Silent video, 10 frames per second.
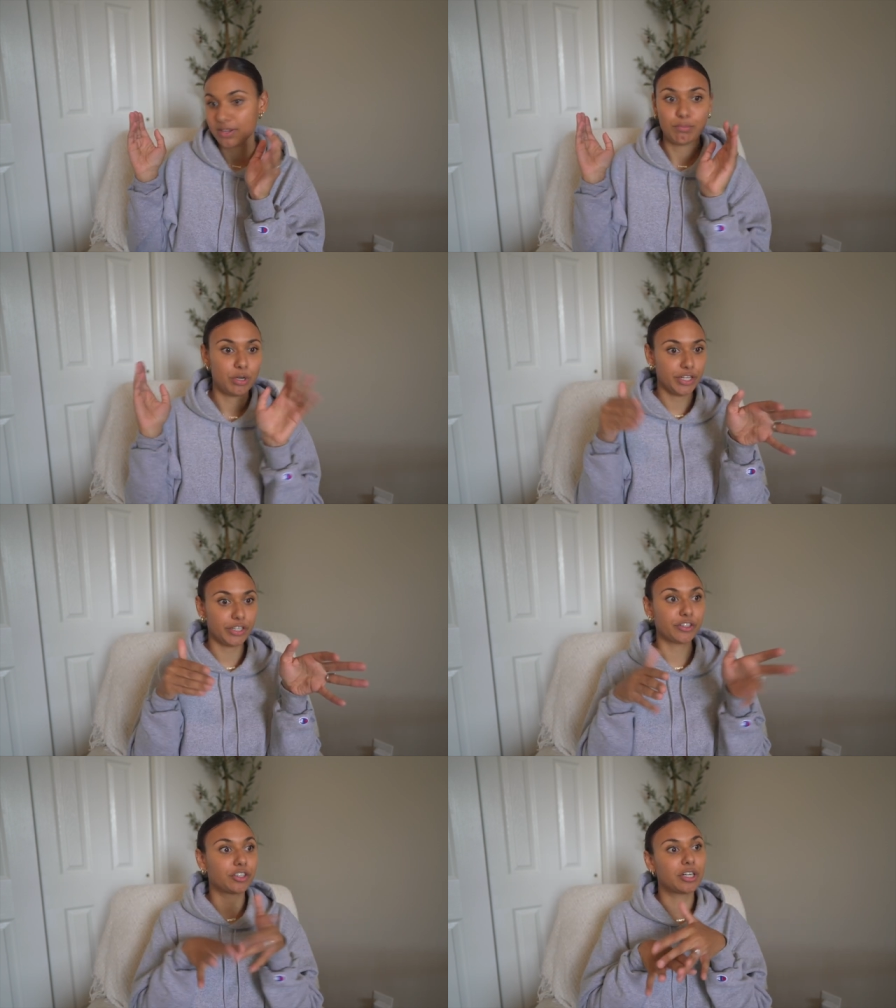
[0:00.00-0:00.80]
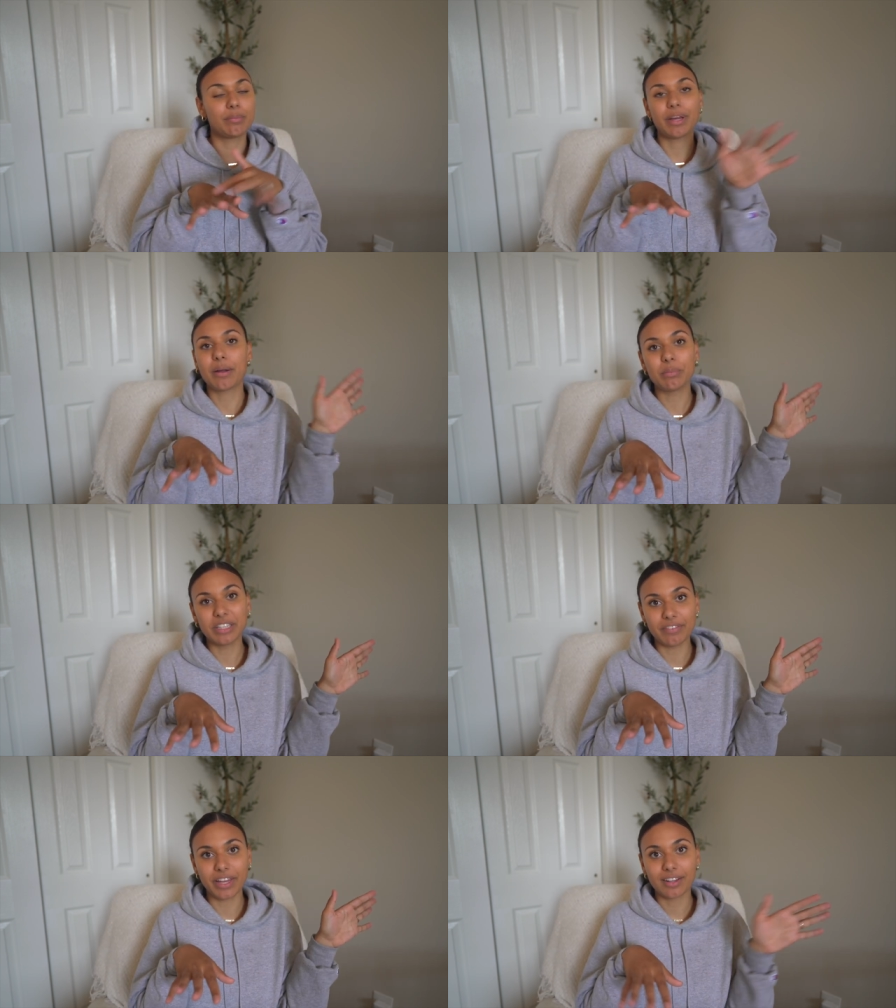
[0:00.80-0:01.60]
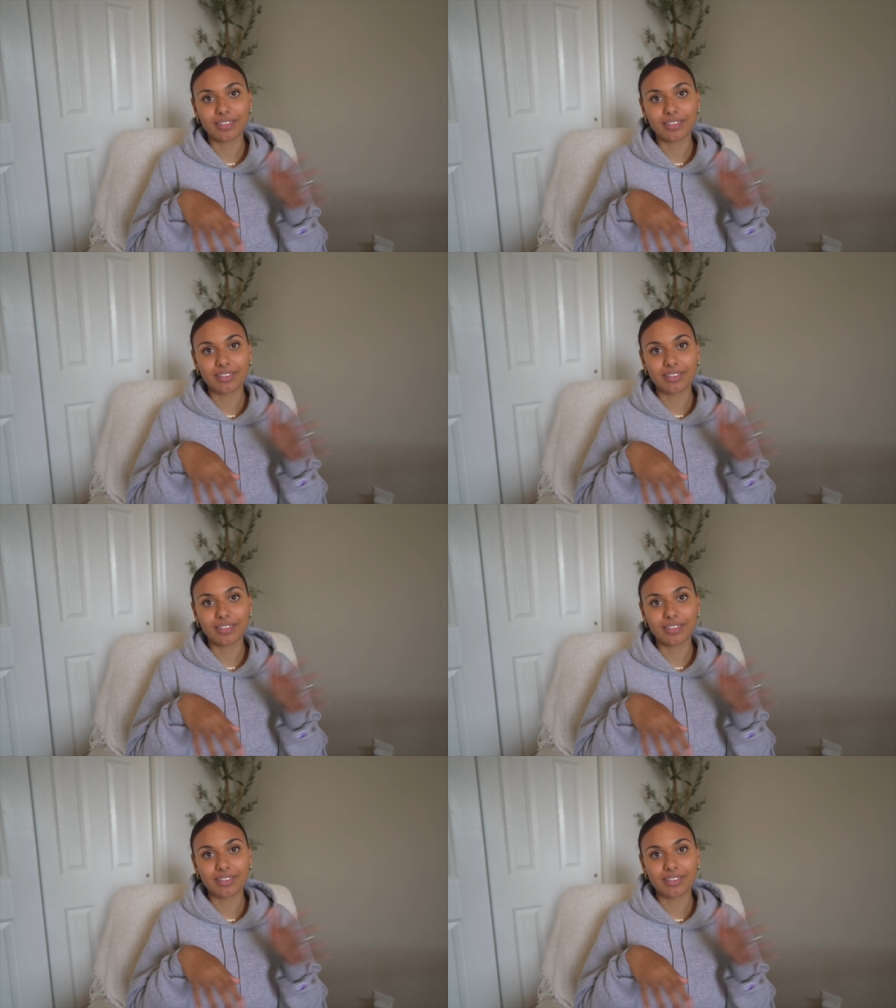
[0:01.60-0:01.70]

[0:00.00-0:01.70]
I'm putting you in your crib and I'm leaving.